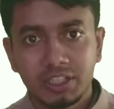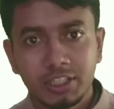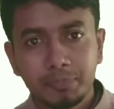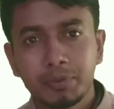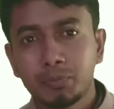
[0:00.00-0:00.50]

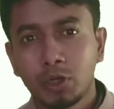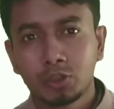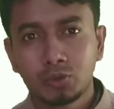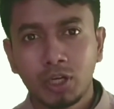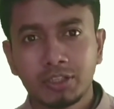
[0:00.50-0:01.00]
If people
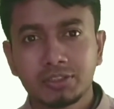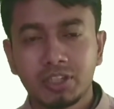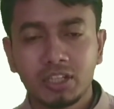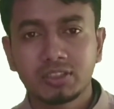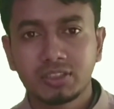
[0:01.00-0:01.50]
do not
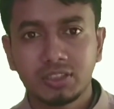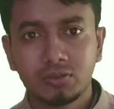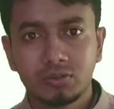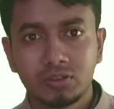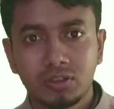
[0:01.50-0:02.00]
trust
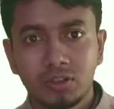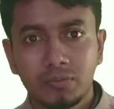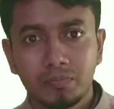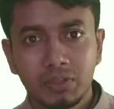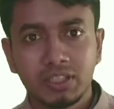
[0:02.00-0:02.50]
you,
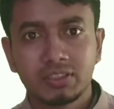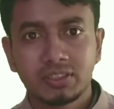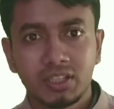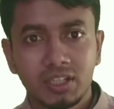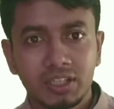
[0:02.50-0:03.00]
please